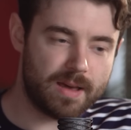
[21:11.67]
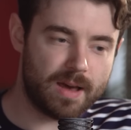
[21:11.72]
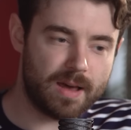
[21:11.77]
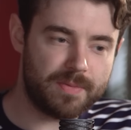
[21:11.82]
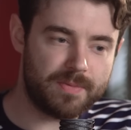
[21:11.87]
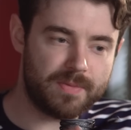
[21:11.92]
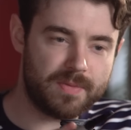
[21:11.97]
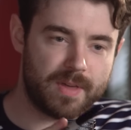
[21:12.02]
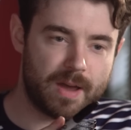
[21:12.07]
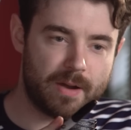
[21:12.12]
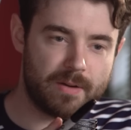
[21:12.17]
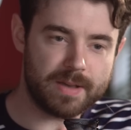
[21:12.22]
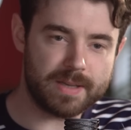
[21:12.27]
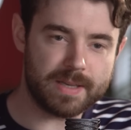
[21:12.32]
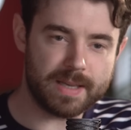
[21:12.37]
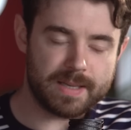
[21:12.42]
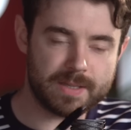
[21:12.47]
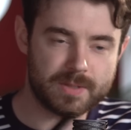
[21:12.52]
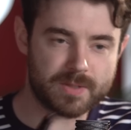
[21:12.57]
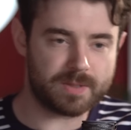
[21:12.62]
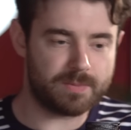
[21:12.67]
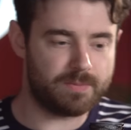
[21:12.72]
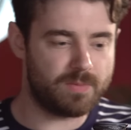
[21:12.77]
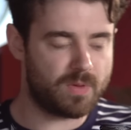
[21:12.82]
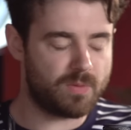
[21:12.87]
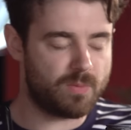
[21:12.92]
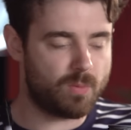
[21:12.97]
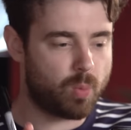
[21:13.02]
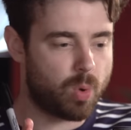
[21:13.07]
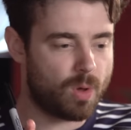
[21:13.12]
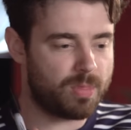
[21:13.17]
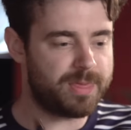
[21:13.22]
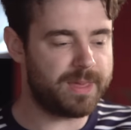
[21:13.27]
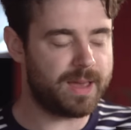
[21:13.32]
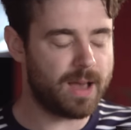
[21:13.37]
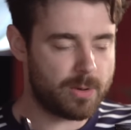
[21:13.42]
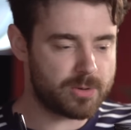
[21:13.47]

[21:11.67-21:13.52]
it's one thing